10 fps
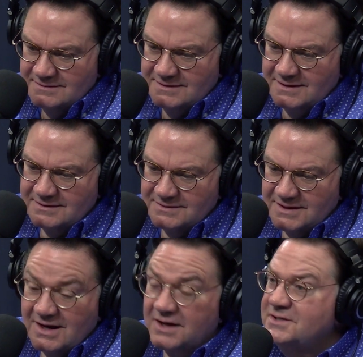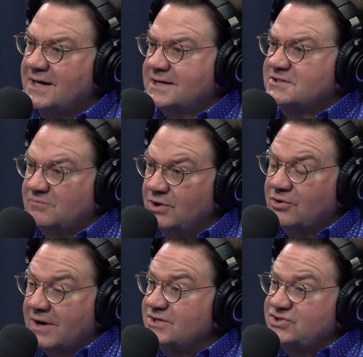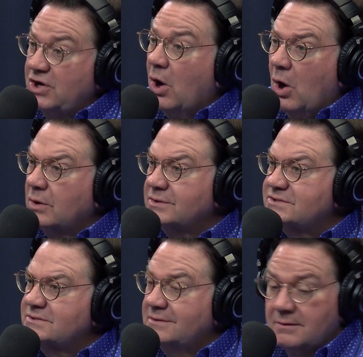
in the context of bluegrass songs,